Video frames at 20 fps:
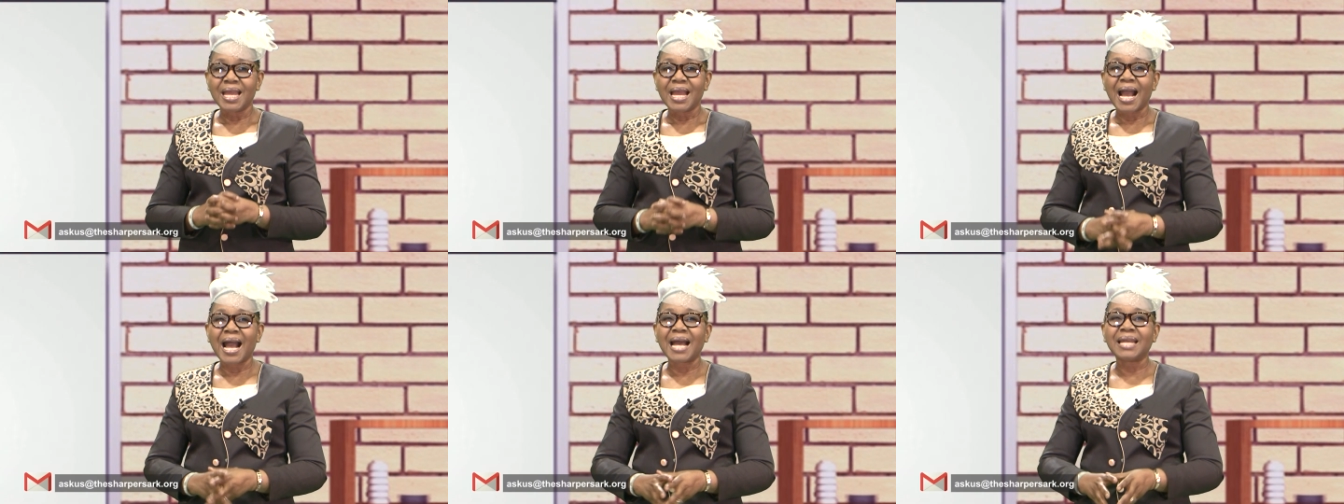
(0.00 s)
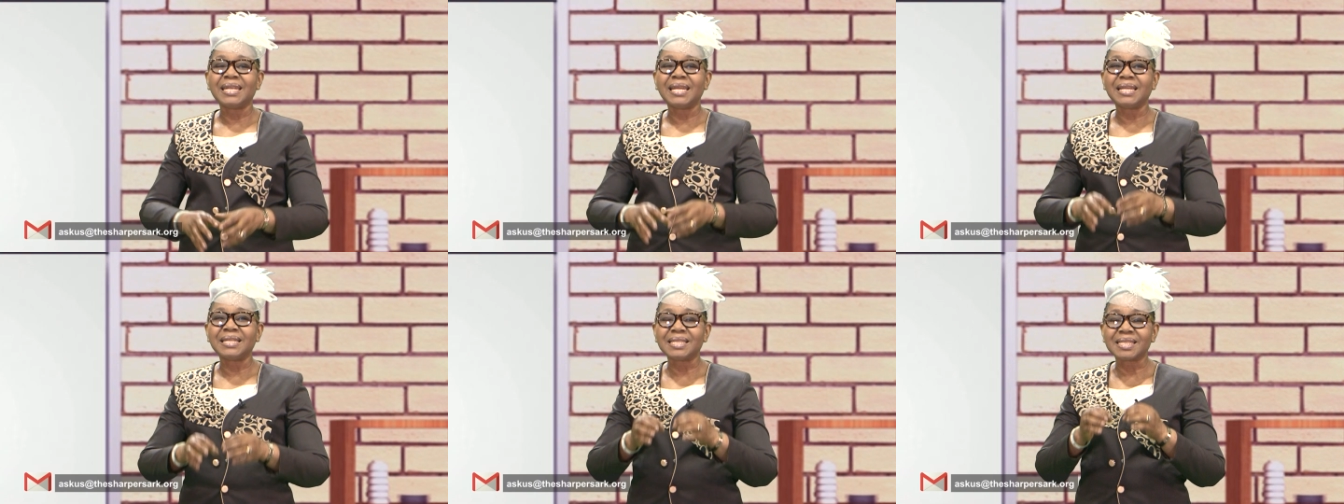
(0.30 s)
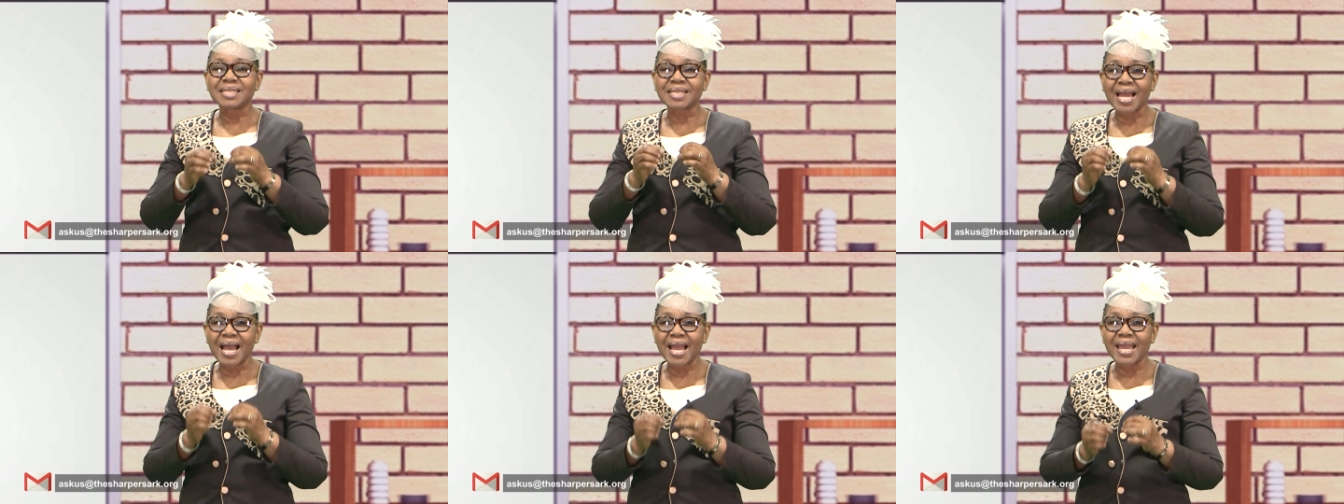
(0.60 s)
an
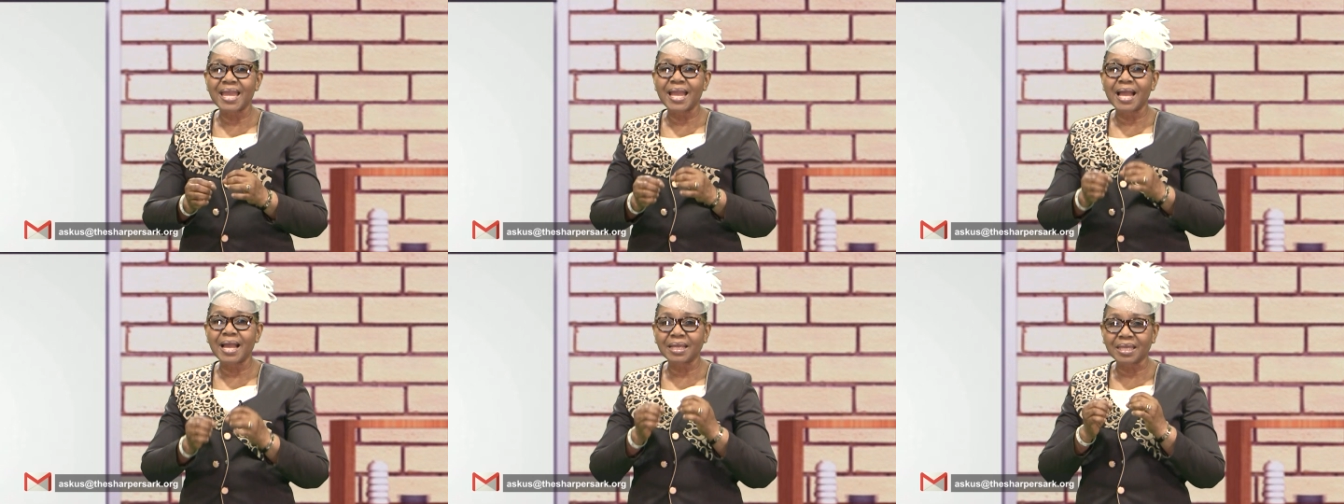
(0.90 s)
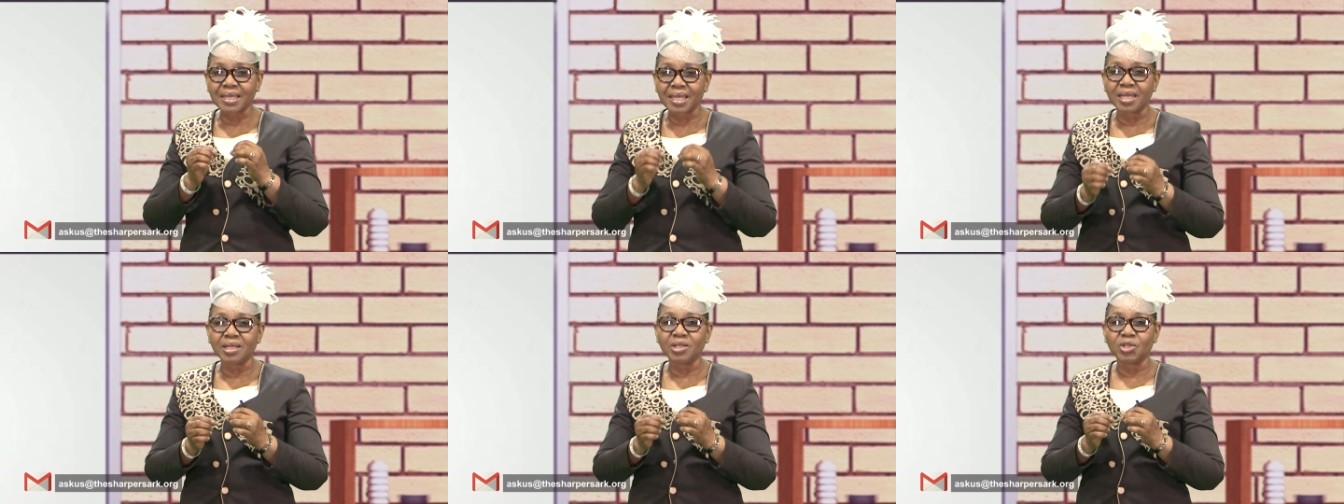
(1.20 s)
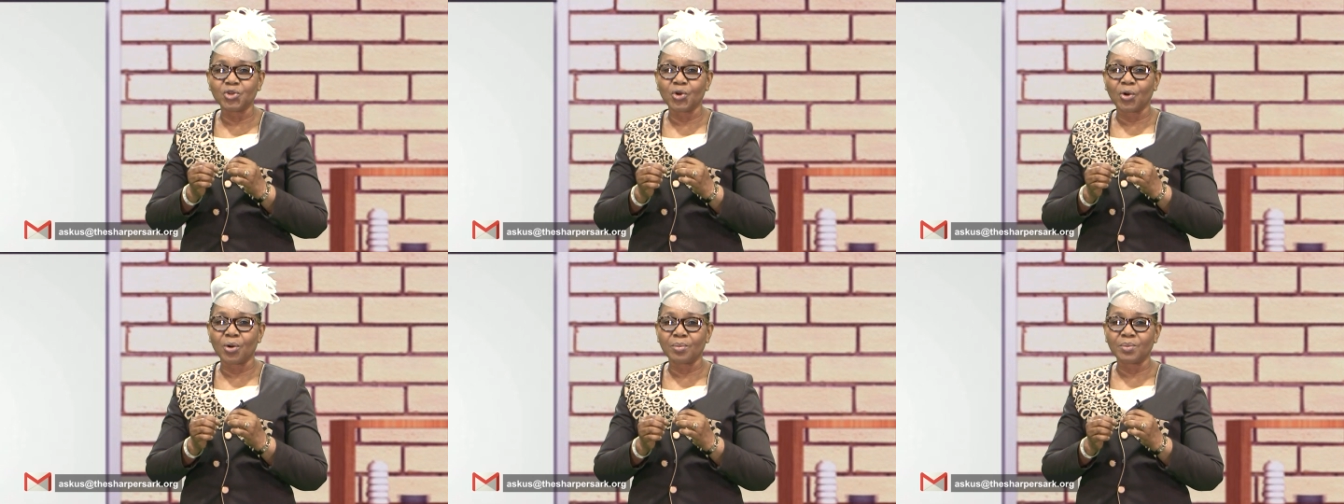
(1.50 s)
entire
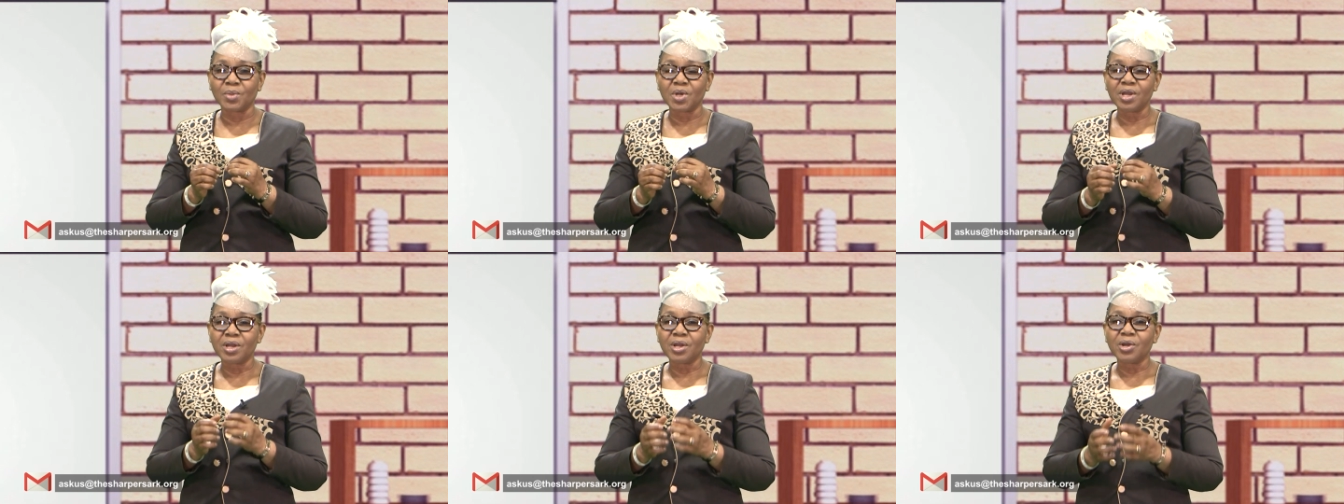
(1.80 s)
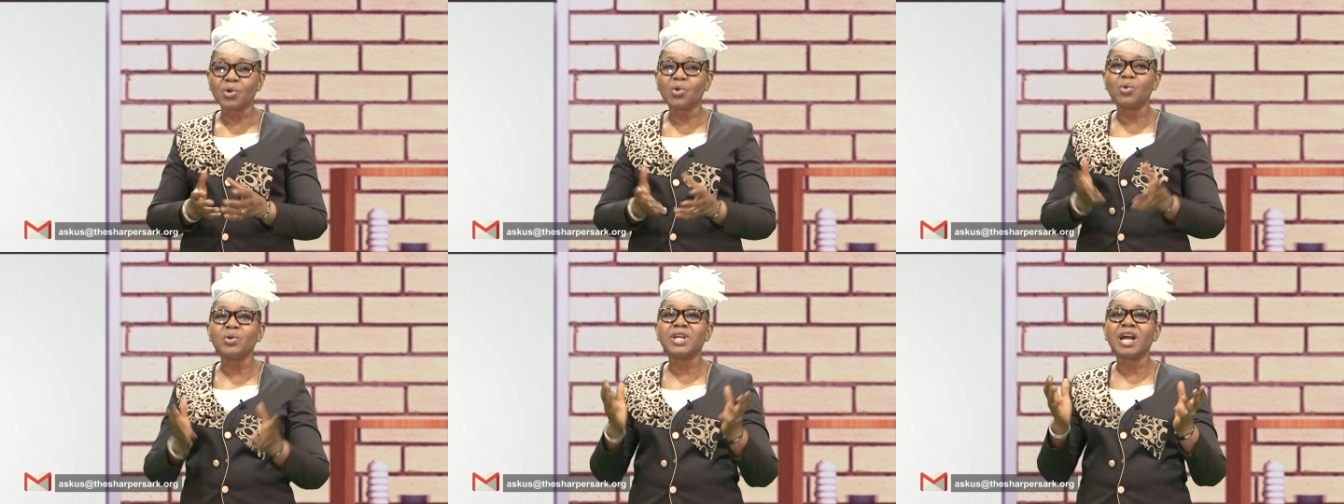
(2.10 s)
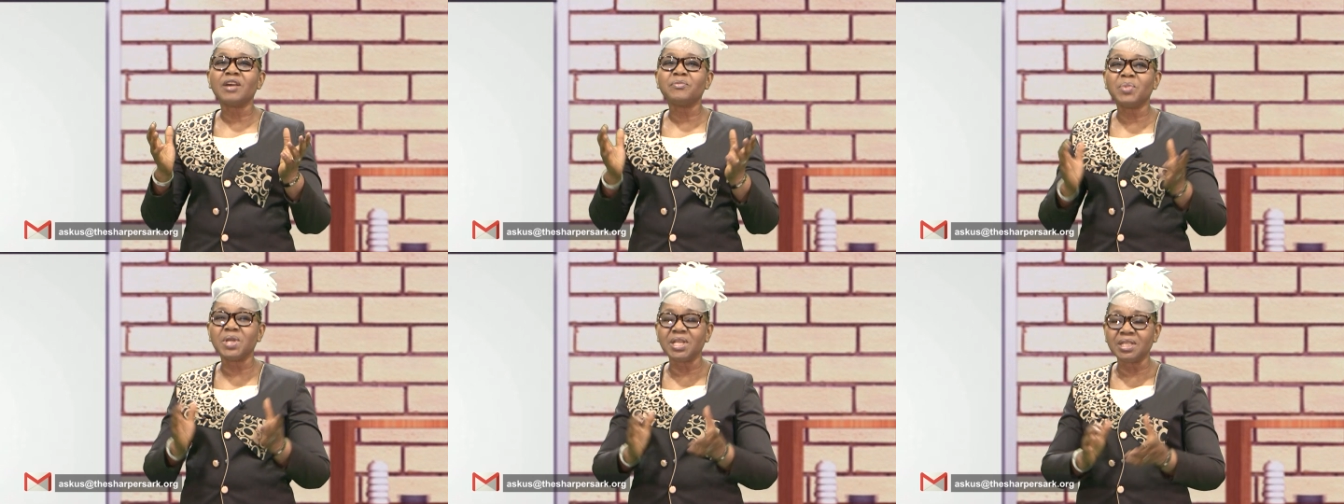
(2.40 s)
kingdom could
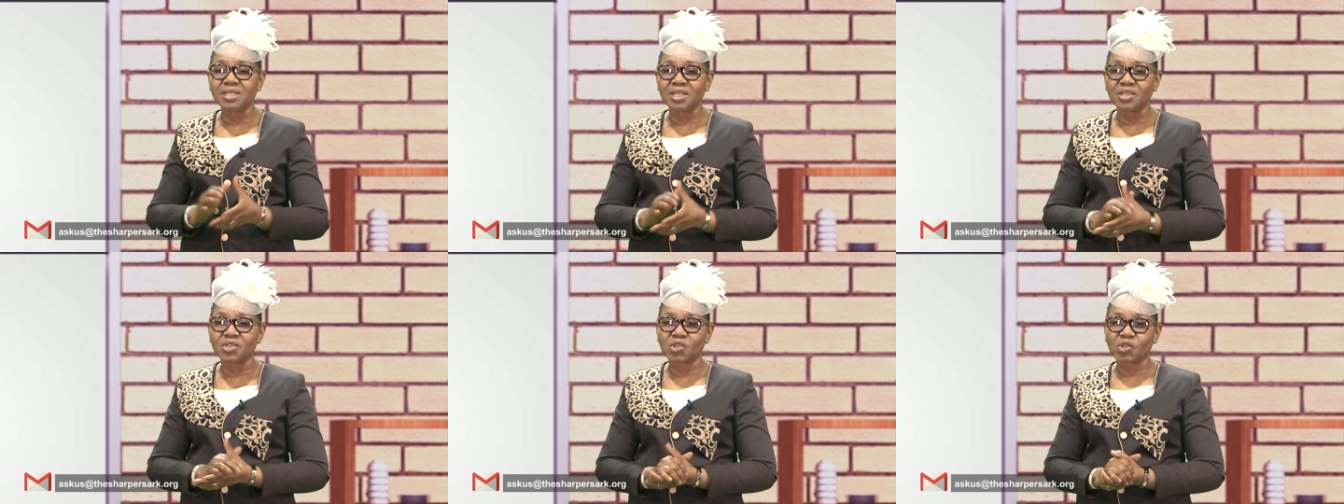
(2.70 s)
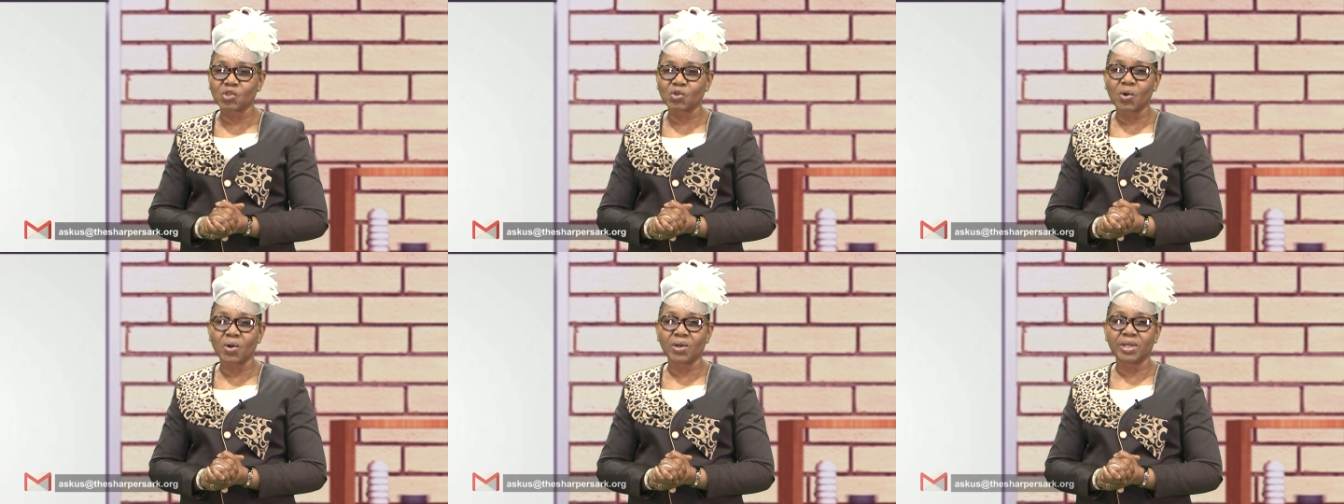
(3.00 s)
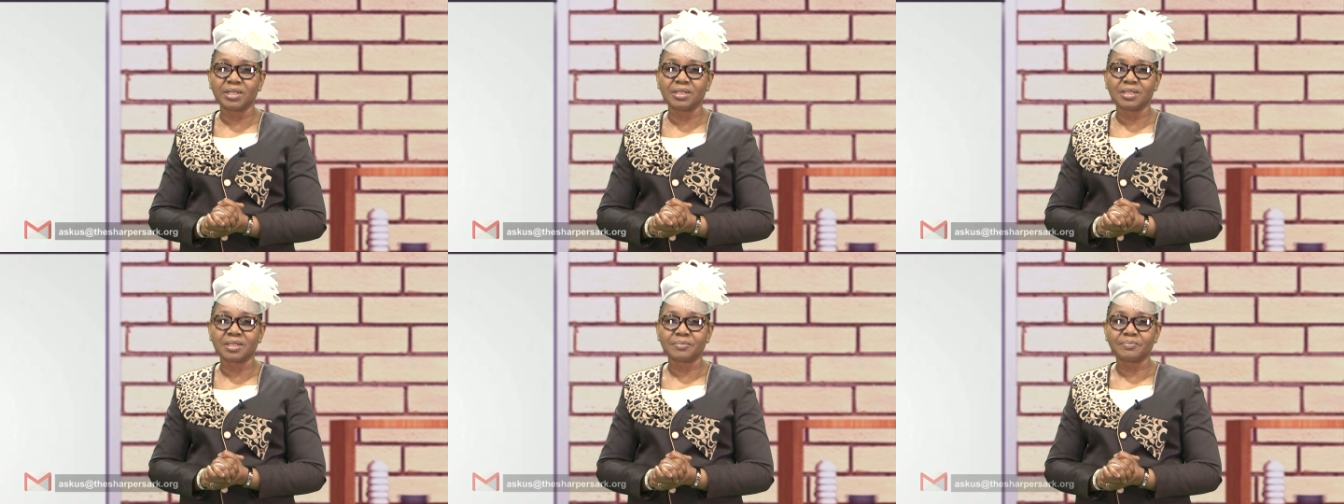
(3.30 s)
have been
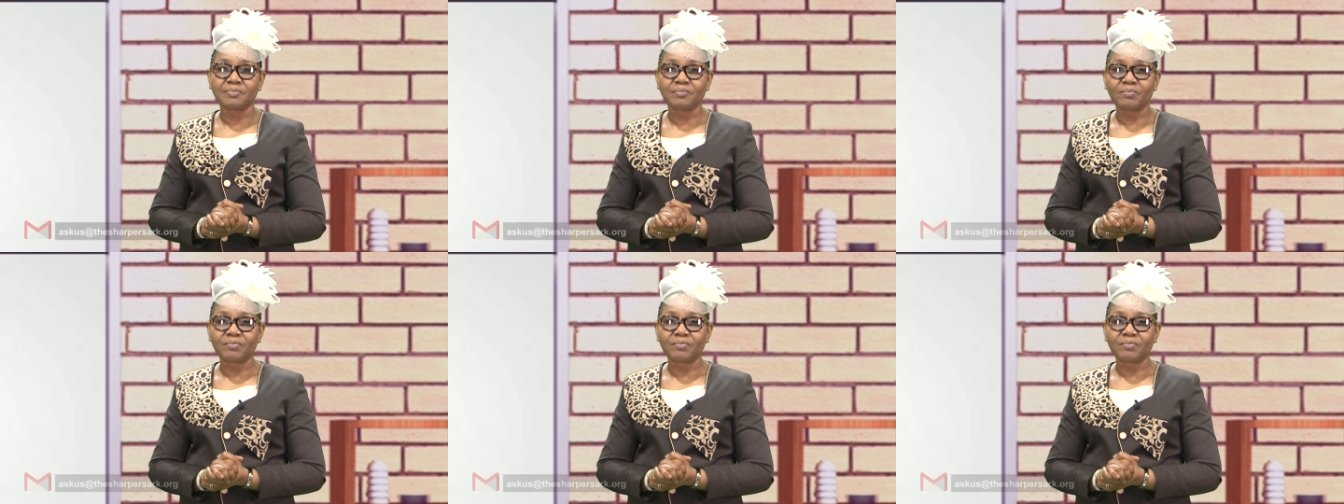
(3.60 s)
destroyed.